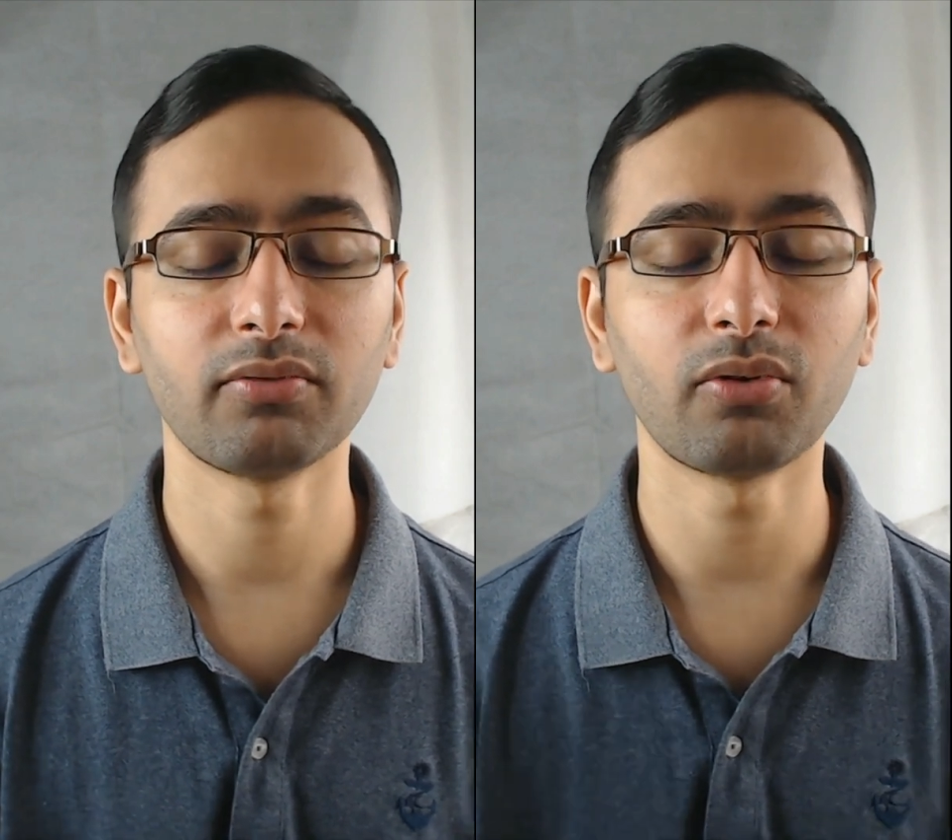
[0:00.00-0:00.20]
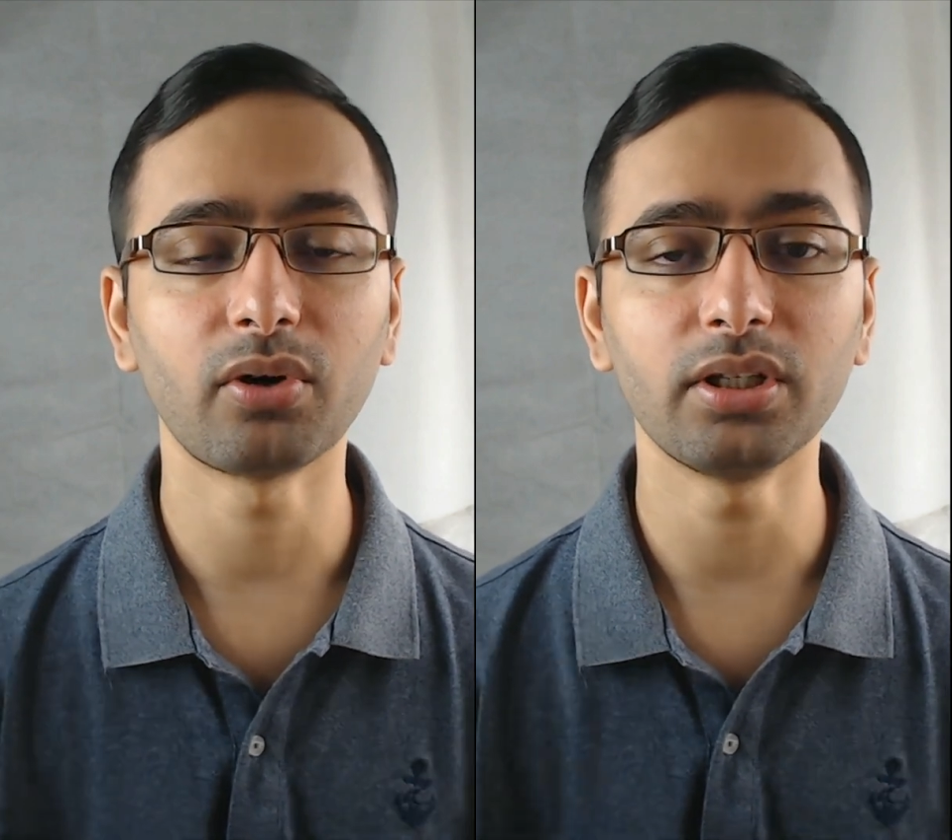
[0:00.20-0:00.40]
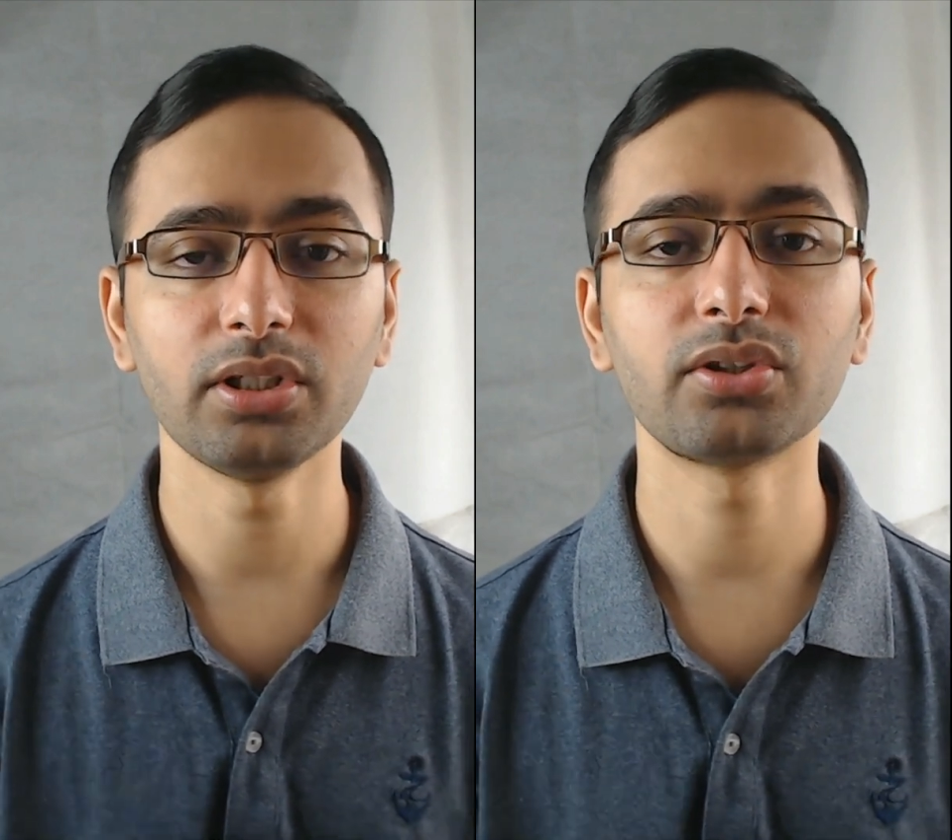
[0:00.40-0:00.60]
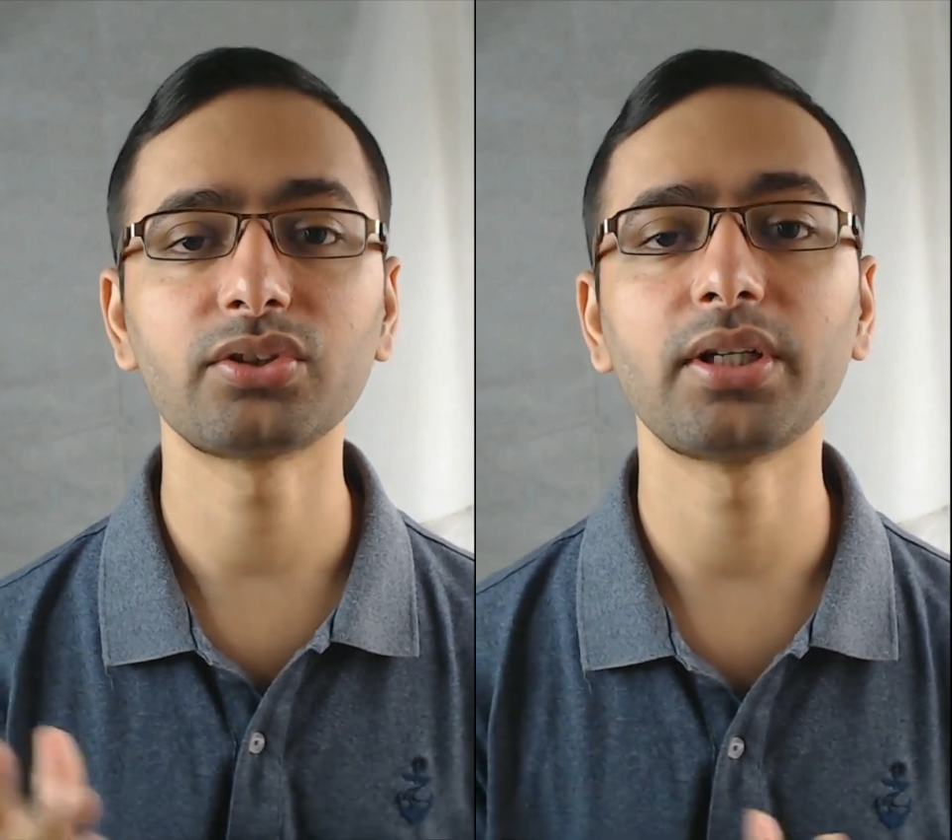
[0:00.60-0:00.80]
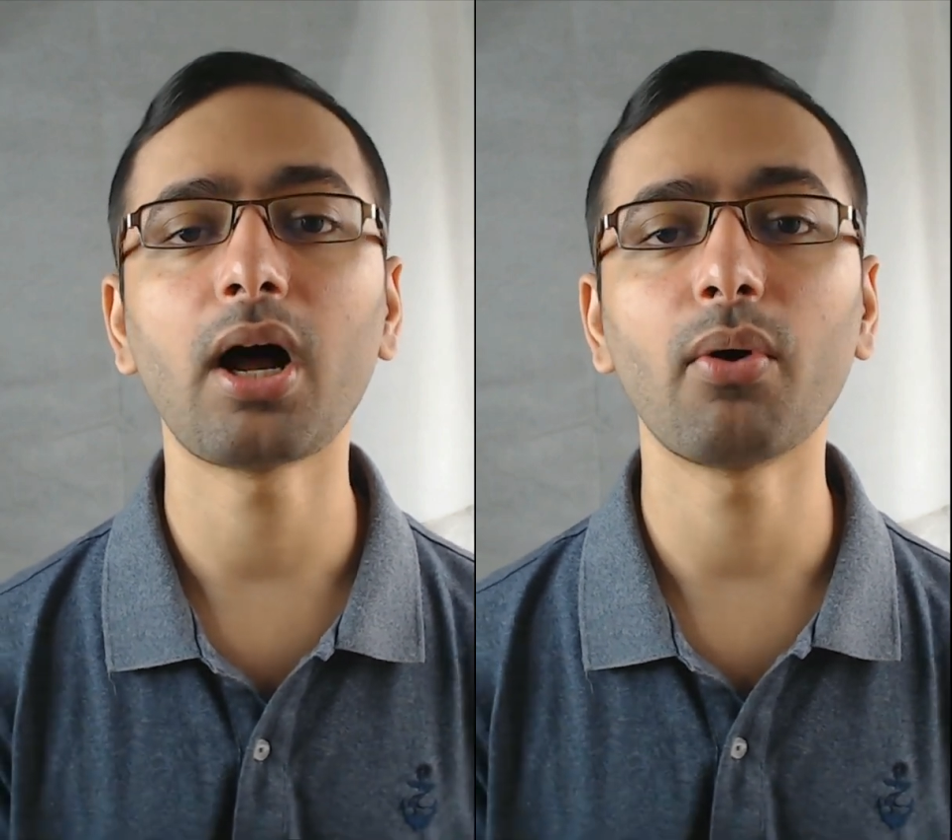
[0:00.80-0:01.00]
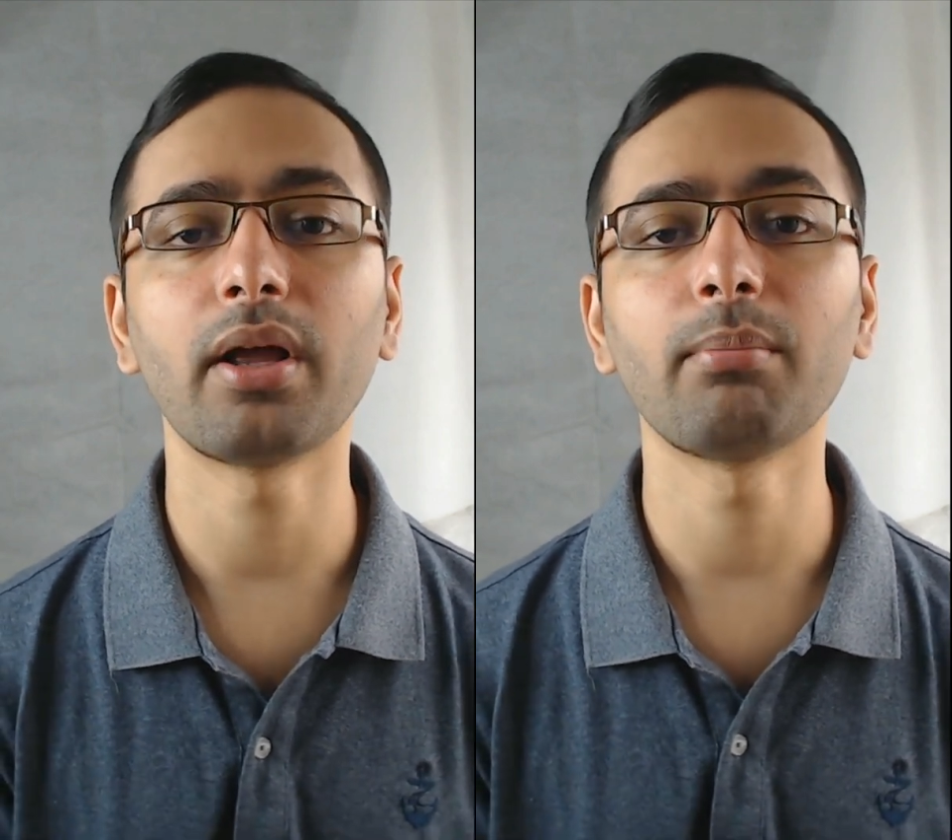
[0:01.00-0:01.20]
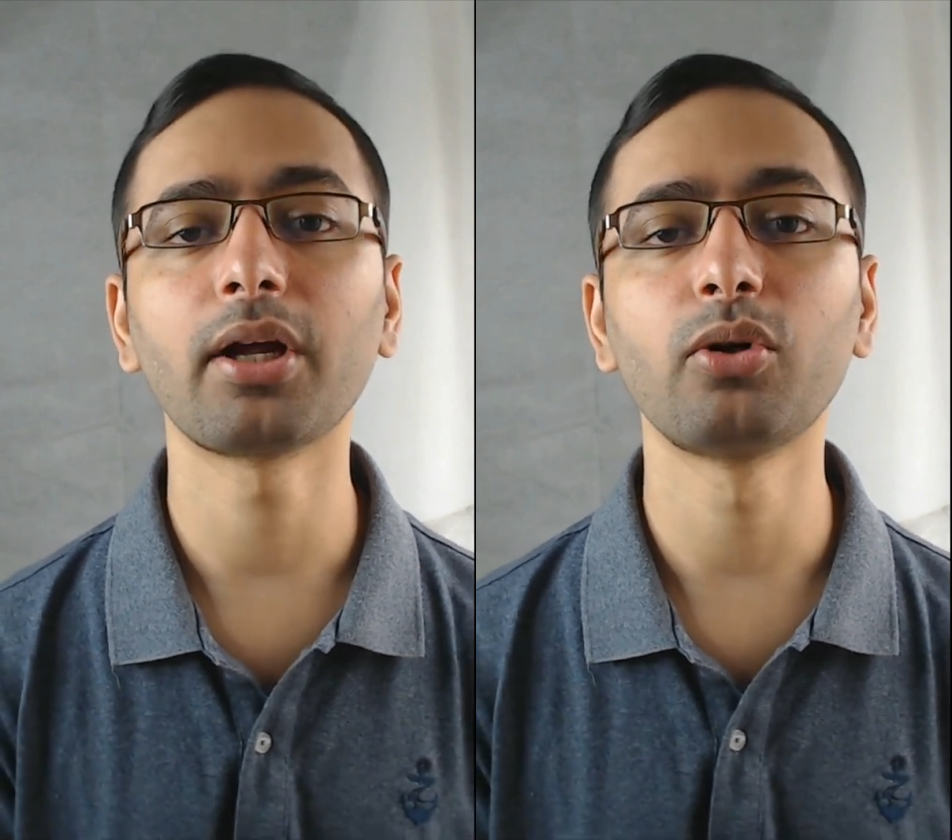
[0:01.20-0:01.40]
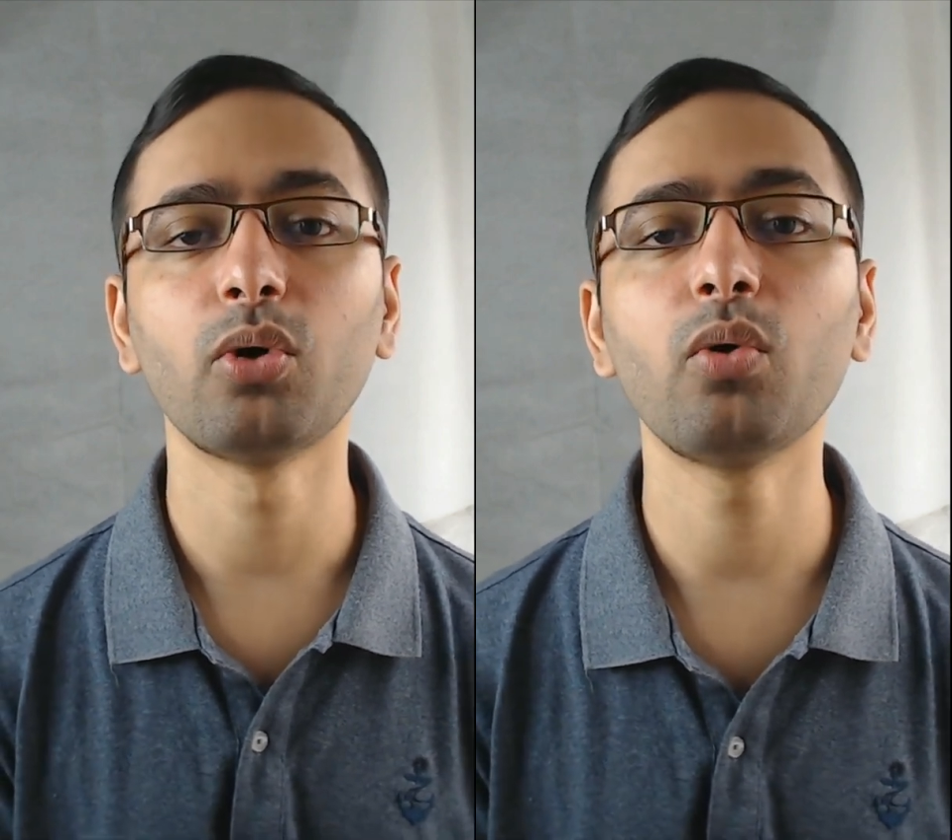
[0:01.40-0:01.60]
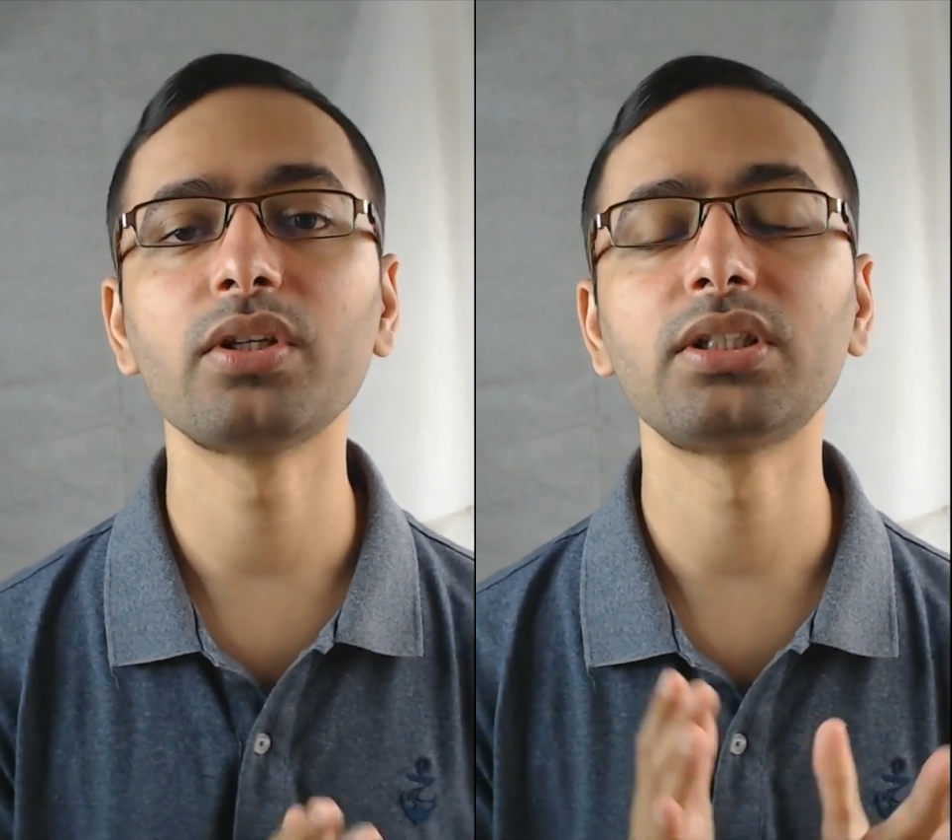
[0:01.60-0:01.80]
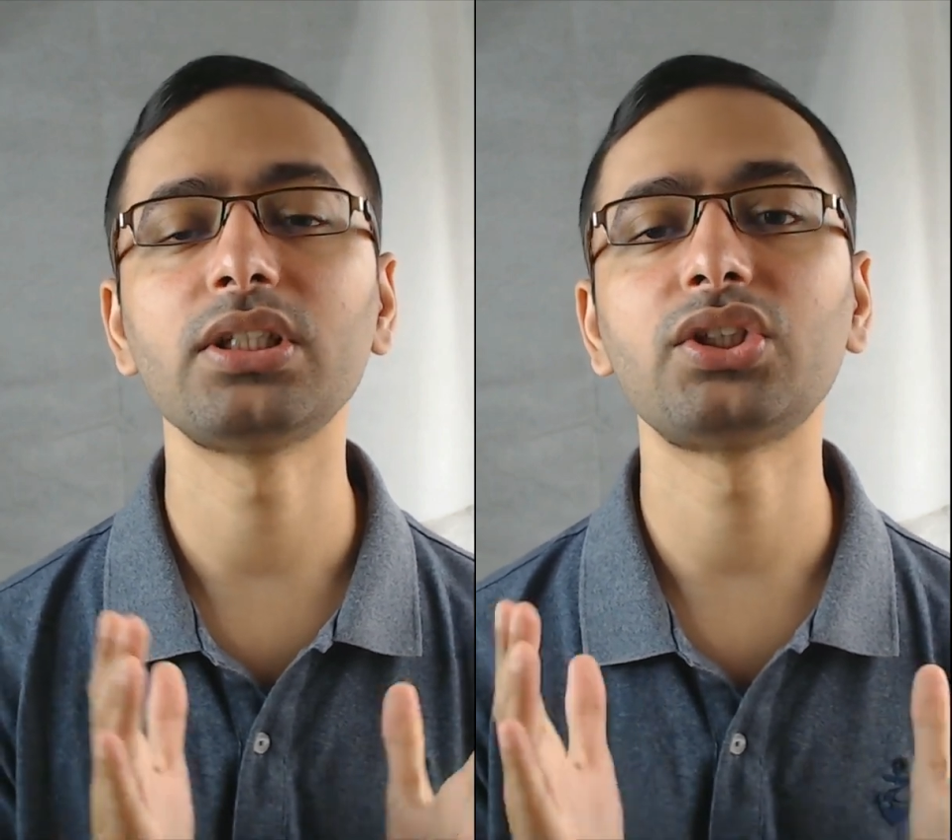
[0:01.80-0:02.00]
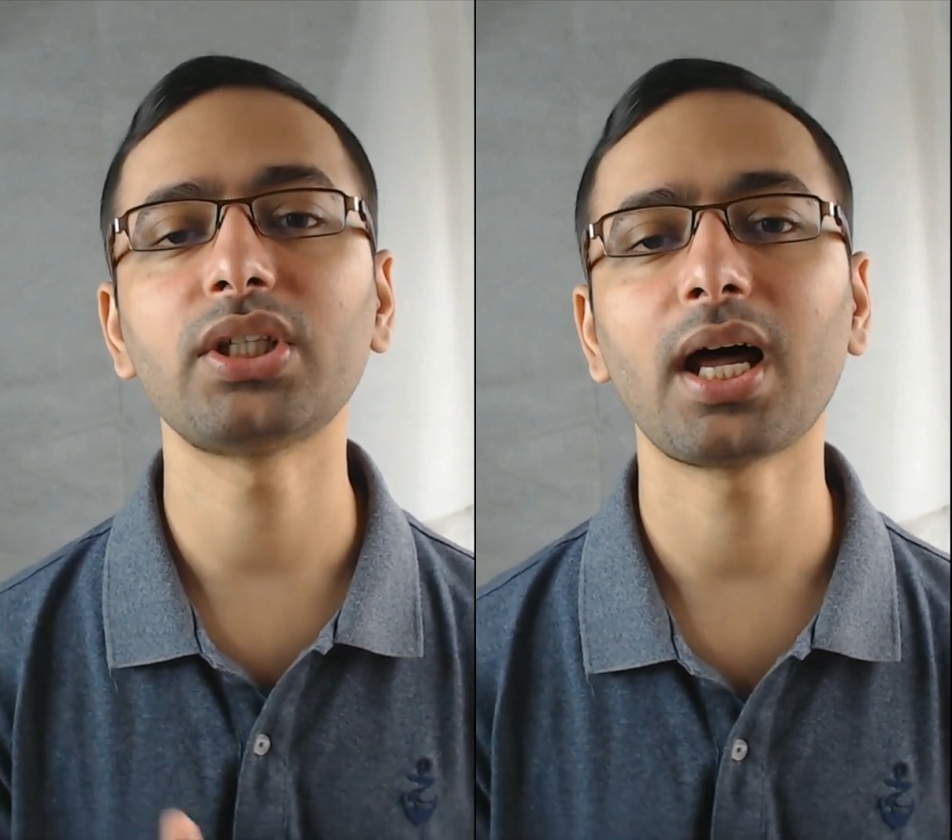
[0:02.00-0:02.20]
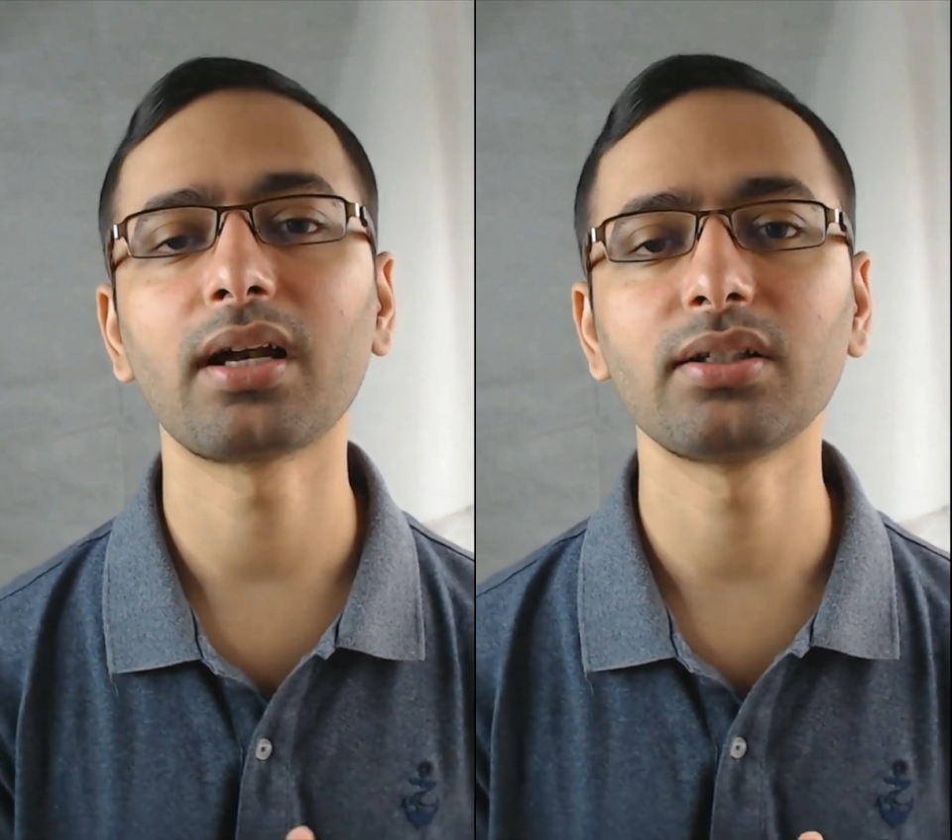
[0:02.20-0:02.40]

for years now, and my goal with this channel